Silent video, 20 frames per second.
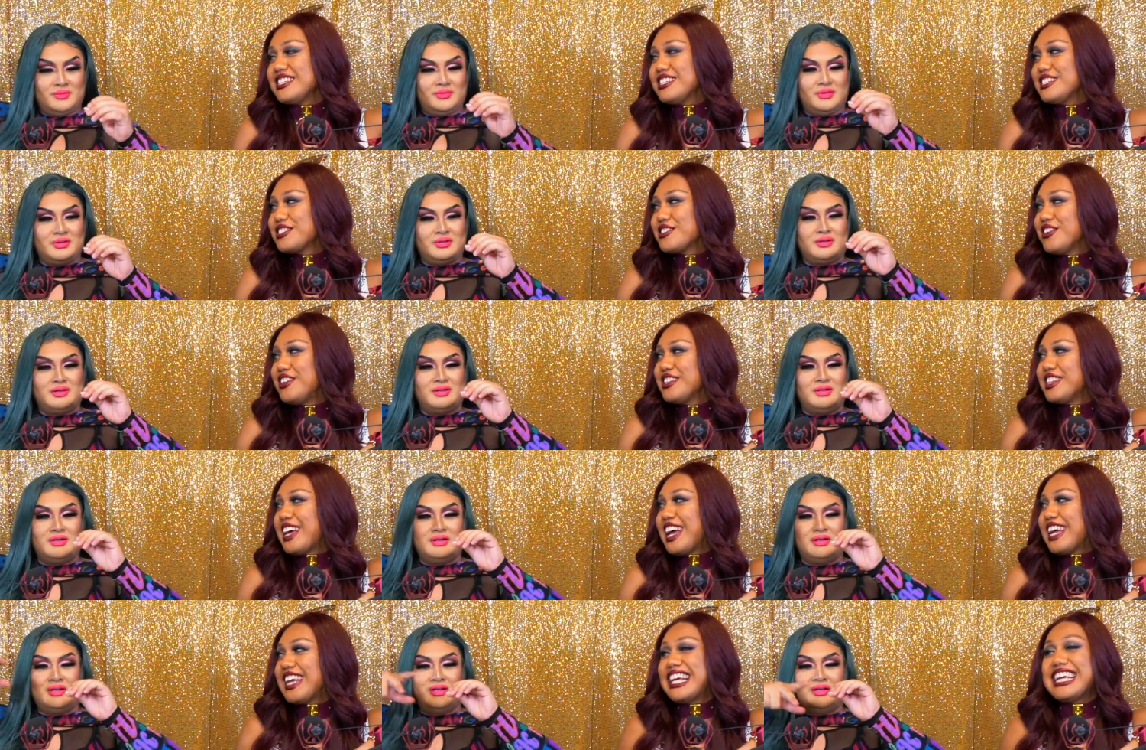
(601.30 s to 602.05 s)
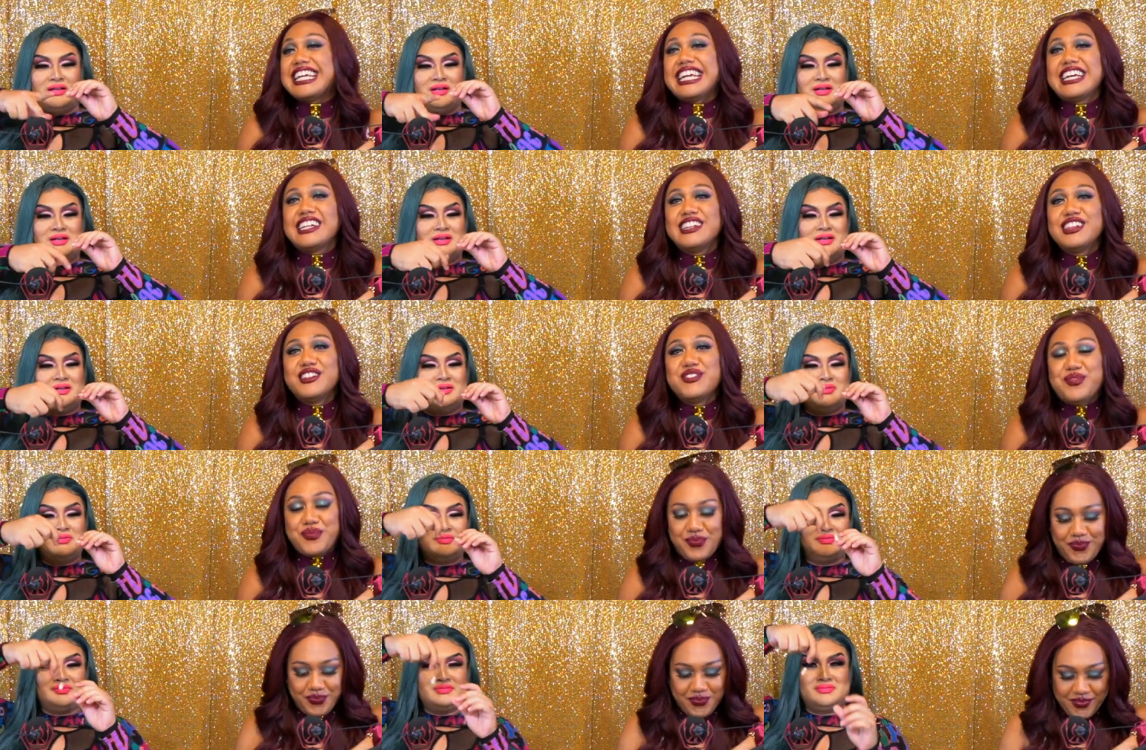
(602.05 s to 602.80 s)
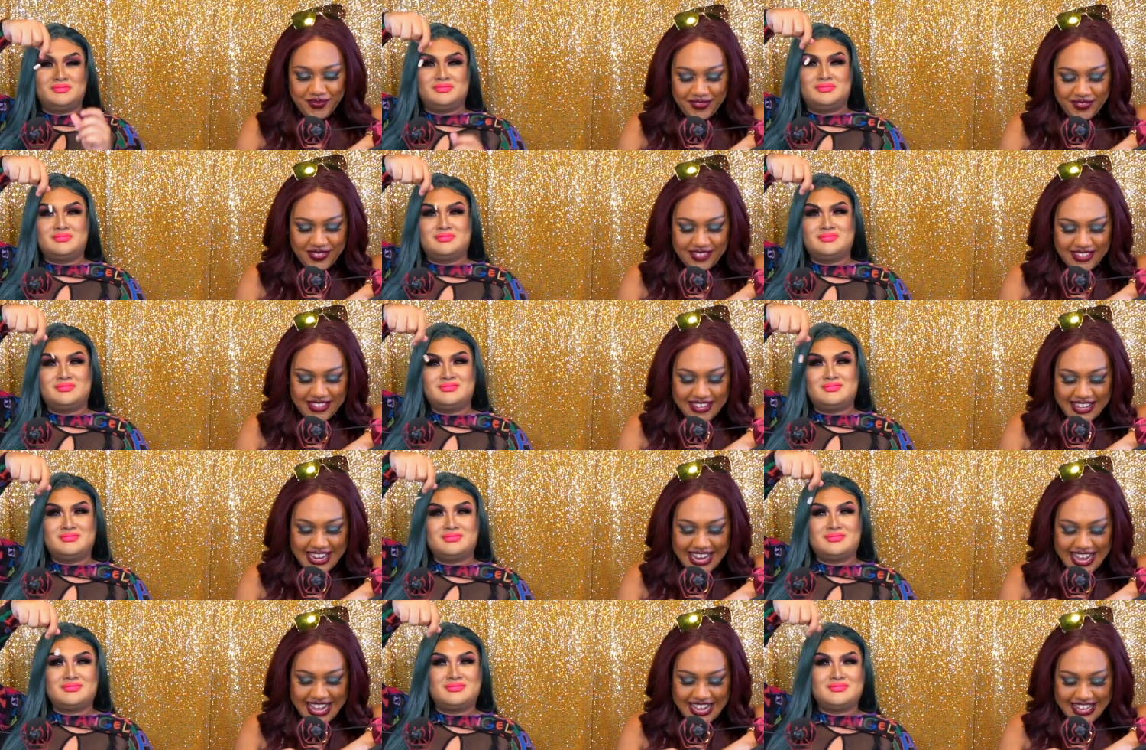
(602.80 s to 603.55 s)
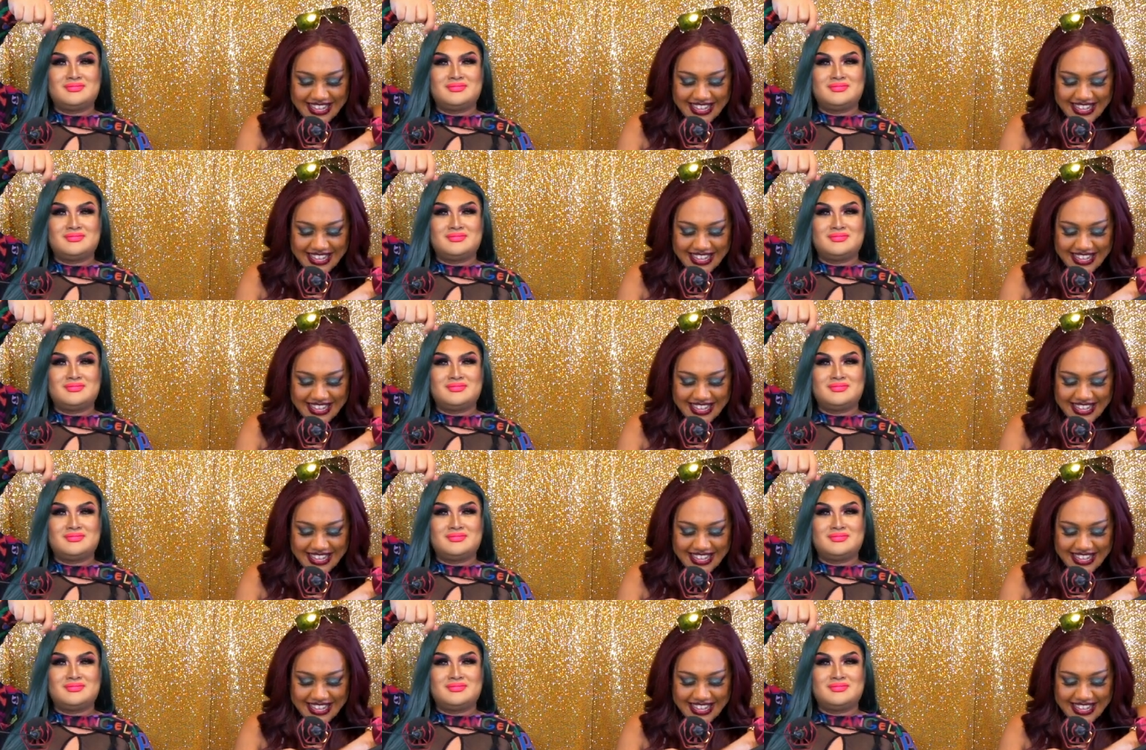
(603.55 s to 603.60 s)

Speaker 1: It's called the hanging nail. Yeah.